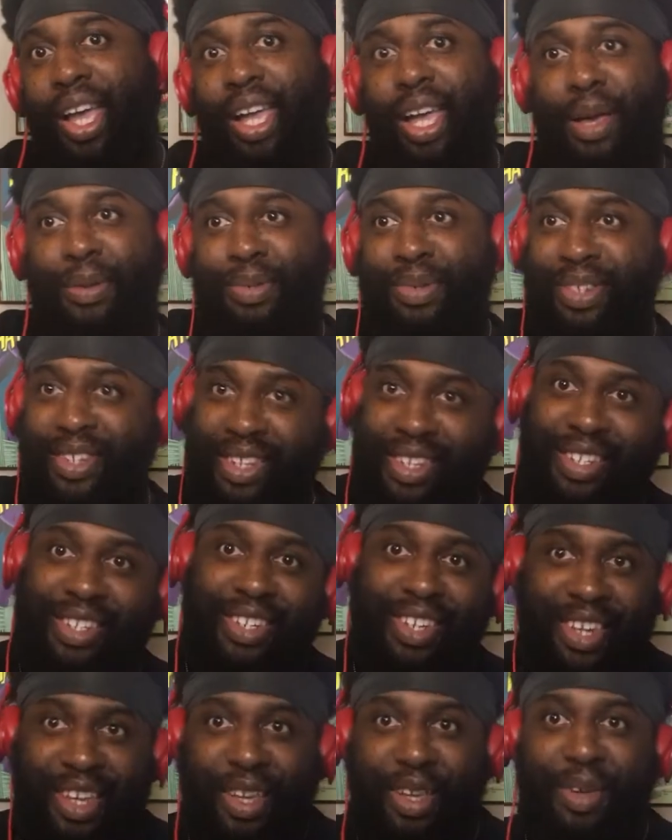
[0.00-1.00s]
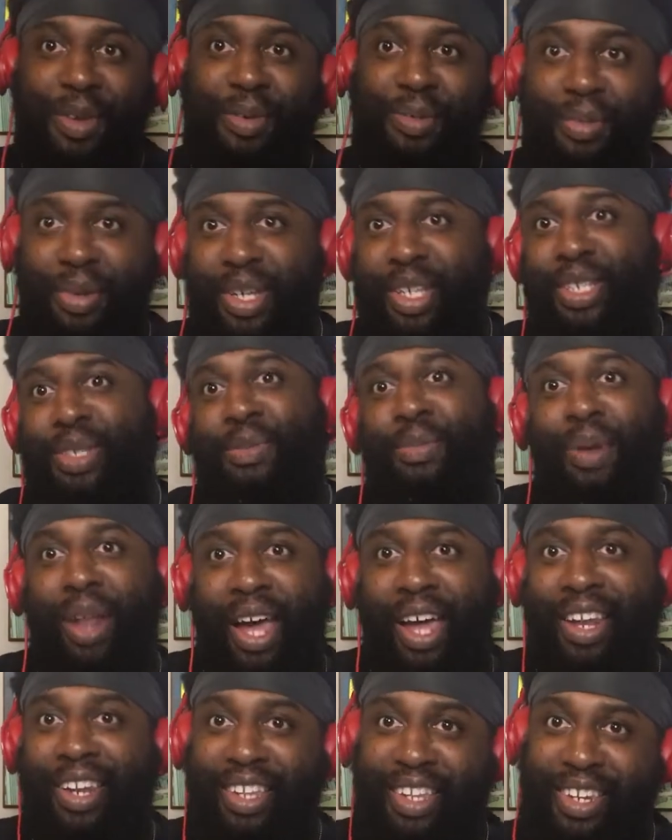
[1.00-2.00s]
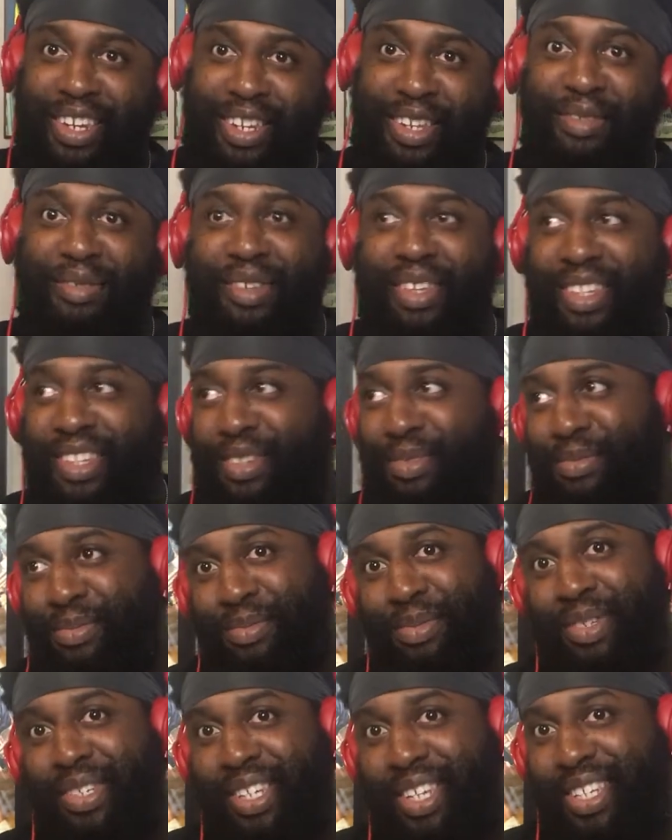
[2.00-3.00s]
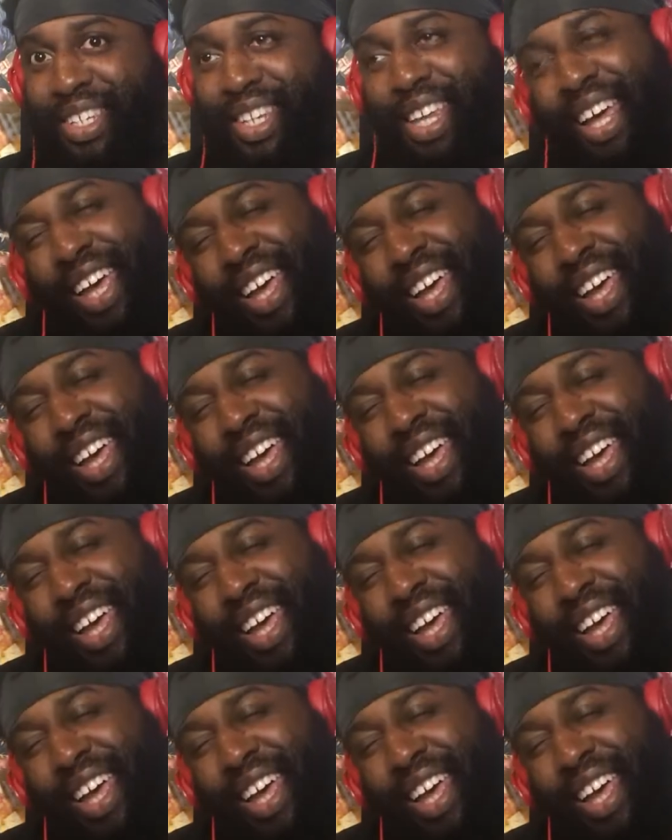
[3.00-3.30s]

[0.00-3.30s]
he got possessed? Because the plot needed him to get possessed.